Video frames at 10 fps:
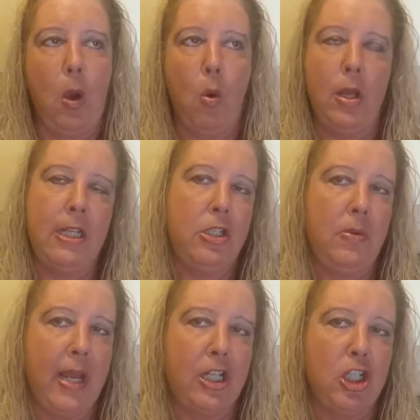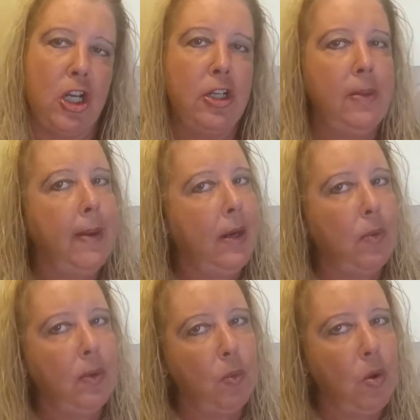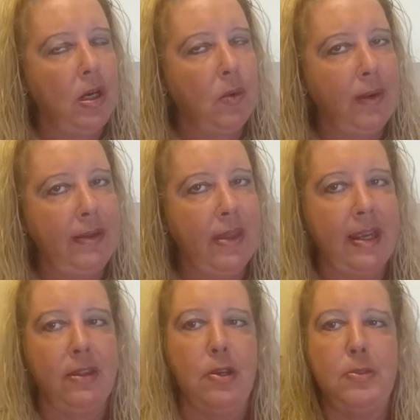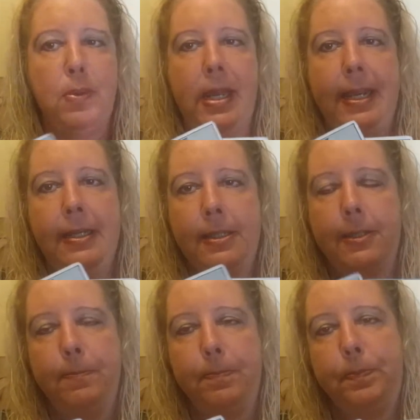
on into next year, you might want to rethink those plans.